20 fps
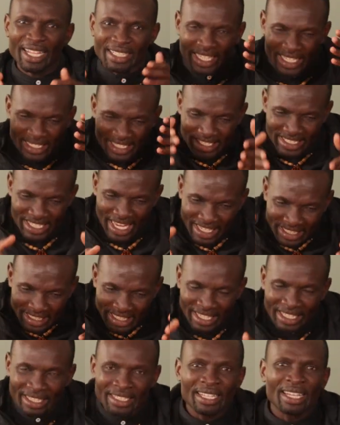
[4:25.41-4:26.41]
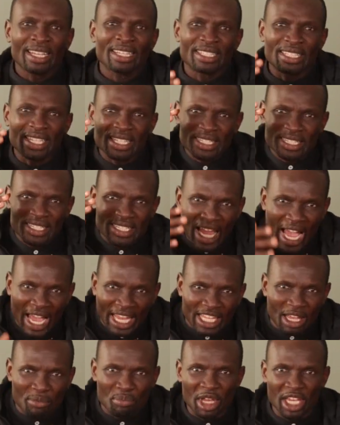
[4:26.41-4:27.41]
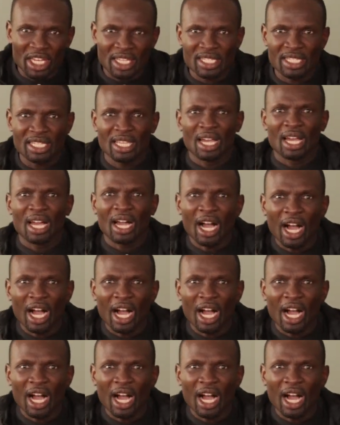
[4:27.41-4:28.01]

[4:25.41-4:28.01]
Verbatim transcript: Understanding these dynamics